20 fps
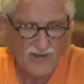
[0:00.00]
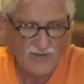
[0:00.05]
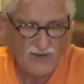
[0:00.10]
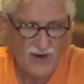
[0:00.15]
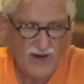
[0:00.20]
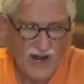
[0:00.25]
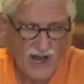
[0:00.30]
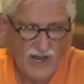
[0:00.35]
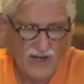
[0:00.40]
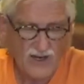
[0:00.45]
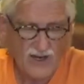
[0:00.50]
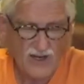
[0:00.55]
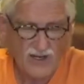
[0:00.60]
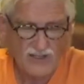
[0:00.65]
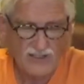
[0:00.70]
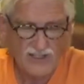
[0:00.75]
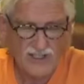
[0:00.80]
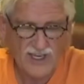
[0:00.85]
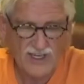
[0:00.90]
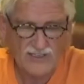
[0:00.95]
For how
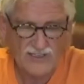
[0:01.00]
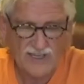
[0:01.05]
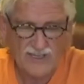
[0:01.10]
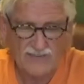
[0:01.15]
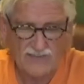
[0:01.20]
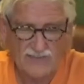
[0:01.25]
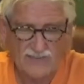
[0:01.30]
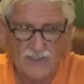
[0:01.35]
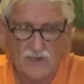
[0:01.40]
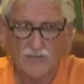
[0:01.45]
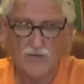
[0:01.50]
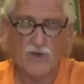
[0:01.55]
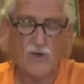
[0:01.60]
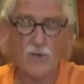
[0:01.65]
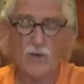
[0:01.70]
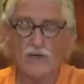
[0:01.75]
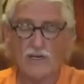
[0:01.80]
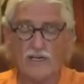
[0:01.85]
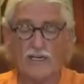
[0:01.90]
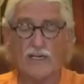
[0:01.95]
long should I take this herb?
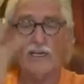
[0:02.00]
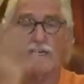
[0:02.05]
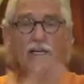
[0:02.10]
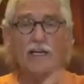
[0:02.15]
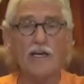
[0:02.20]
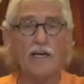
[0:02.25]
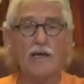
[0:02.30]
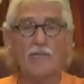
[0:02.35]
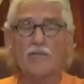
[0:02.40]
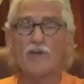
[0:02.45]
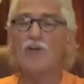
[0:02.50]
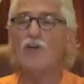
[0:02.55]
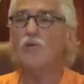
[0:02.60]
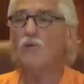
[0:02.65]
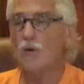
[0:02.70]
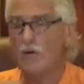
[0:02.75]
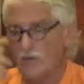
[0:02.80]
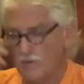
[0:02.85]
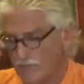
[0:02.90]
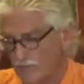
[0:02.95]
You want to clean up. You
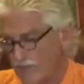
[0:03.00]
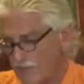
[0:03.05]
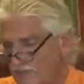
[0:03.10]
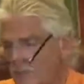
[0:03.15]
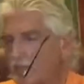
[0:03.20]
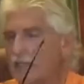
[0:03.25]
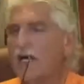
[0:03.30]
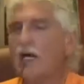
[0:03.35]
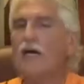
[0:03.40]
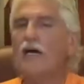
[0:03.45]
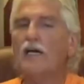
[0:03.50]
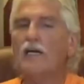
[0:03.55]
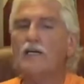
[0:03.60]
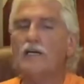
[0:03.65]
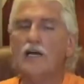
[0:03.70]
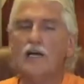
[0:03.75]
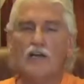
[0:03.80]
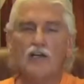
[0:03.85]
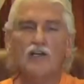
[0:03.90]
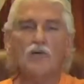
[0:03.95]
want to be
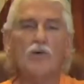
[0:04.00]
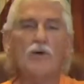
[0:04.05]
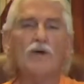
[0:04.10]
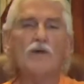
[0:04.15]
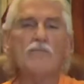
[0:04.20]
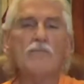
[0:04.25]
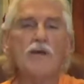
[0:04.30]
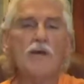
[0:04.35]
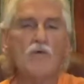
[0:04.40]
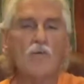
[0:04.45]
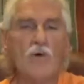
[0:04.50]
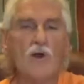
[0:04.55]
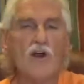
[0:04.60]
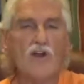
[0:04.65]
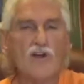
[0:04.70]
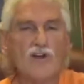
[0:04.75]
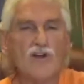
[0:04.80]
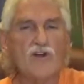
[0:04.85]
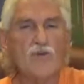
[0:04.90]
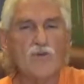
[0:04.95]
done. You want to be where
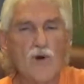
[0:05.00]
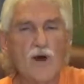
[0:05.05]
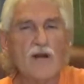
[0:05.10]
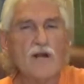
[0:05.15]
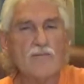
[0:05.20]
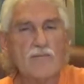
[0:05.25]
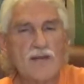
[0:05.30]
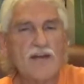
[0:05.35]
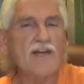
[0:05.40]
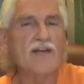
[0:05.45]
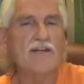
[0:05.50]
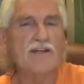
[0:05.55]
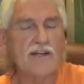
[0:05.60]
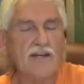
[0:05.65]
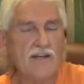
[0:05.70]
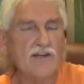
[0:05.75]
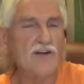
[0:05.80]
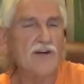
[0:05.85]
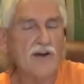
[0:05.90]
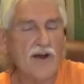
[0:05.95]
you want to be
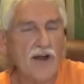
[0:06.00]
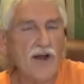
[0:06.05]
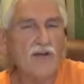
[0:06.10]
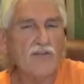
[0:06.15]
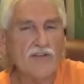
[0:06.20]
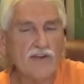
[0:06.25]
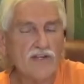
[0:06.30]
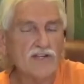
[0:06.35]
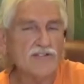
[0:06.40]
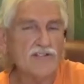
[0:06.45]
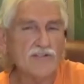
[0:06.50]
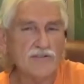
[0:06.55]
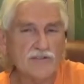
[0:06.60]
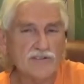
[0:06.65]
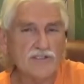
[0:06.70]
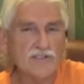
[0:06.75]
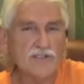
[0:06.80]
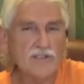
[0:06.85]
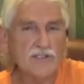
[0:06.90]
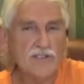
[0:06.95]
in your health
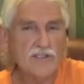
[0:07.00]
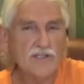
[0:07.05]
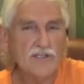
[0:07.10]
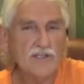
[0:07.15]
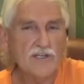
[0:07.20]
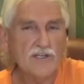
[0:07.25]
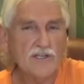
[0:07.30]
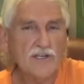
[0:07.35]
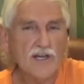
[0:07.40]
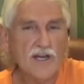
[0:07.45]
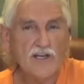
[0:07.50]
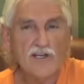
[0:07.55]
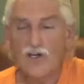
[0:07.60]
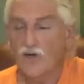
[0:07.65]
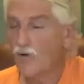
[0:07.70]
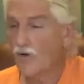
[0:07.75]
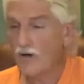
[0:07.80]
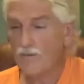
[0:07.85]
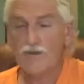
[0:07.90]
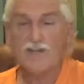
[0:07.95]
issues.
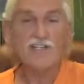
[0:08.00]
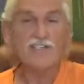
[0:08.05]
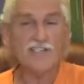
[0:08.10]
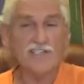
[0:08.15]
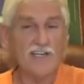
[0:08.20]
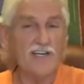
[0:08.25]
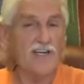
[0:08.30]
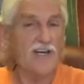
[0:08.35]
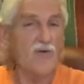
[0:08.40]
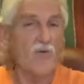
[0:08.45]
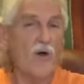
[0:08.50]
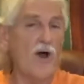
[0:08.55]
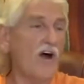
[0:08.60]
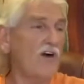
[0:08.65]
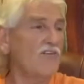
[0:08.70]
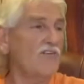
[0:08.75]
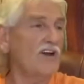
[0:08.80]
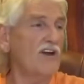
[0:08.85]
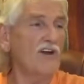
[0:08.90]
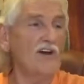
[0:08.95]
You want to be sitting in
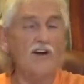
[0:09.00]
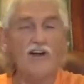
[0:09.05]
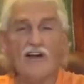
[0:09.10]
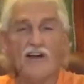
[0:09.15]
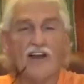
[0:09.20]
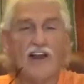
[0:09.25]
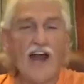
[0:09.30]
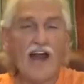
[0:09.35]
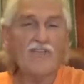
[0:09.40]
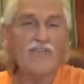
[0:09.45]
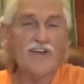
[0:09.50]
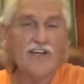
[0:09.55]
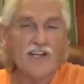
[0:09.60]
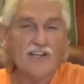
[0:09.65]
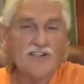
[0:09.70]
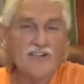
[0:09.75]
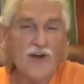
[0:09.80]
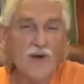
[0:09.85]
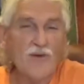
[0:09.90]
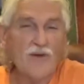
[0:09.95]
Wellville laughing
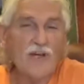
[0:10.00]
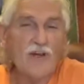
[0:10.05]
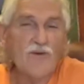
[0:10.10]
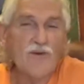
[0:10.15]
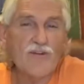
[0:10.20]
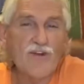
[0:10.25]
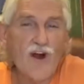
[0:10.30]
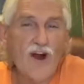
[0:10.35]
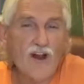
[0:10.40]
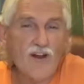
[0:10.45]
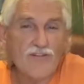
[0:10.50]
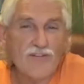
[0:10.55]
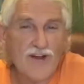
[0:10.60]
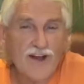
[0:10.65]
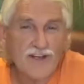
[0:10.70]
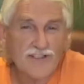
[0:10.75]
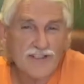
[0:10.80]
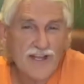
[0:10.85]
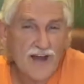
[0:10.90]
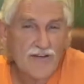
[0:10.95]
and joking with all of
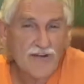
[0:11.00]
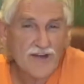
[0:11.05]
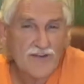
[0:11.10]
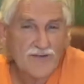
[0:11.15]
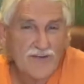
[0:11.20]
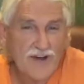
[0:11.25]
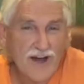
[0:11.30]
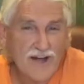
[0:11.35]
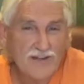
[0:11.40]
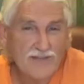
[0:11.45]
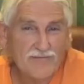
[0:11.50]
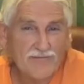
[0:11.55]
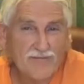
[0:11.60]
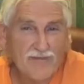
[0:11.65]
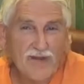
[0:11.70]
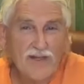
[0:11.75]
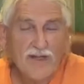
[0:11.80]
us, having fun.